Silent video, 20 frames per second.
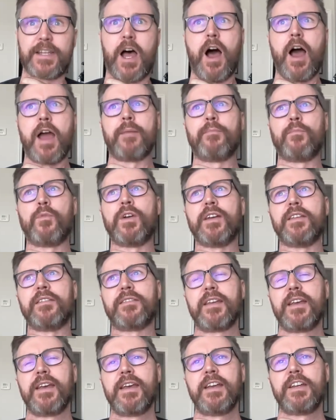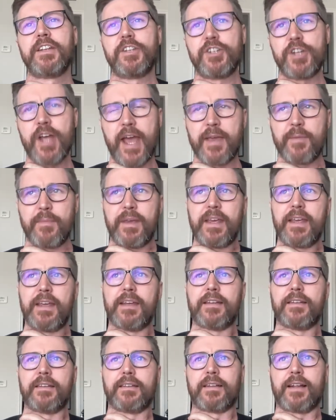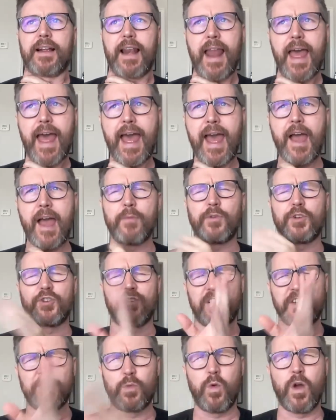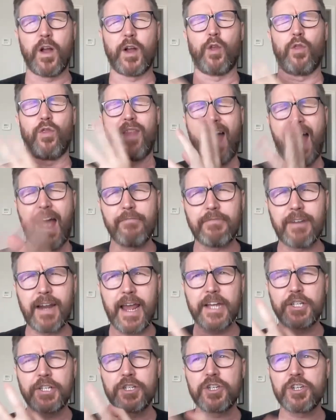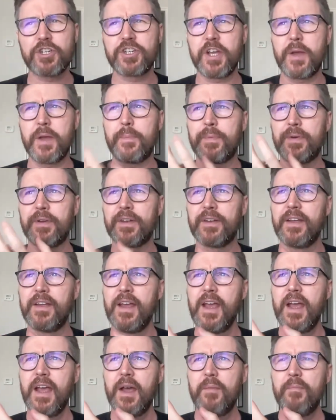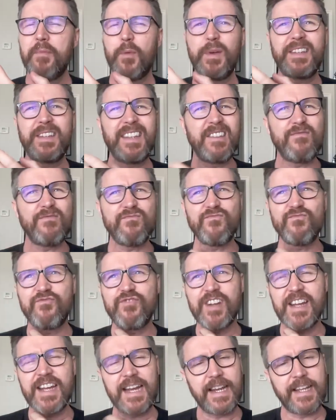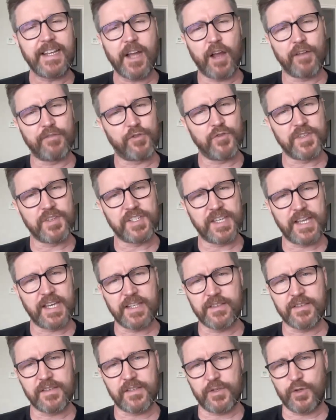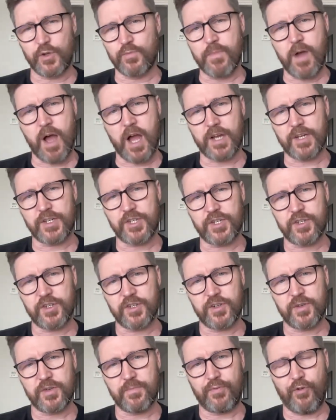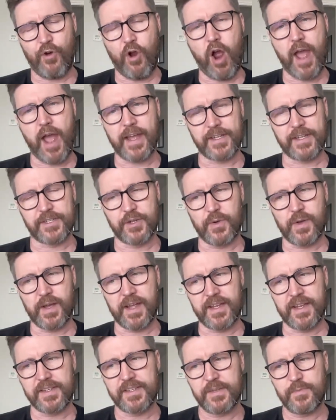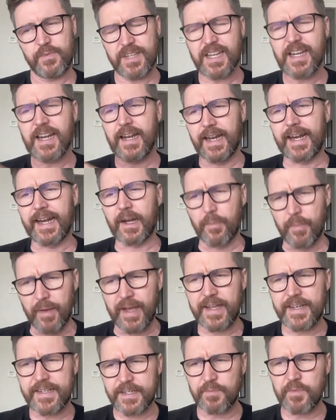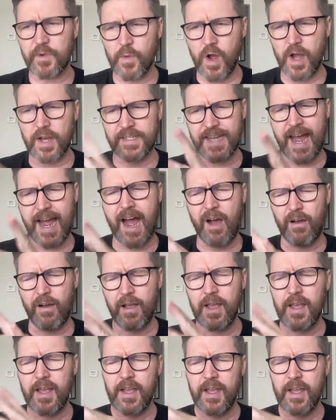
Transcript: time with Jamie and Claire, and we tried to work on that relationship. But we didn't really go through the scenes too much prior to it. We did a little bit, and we worked out,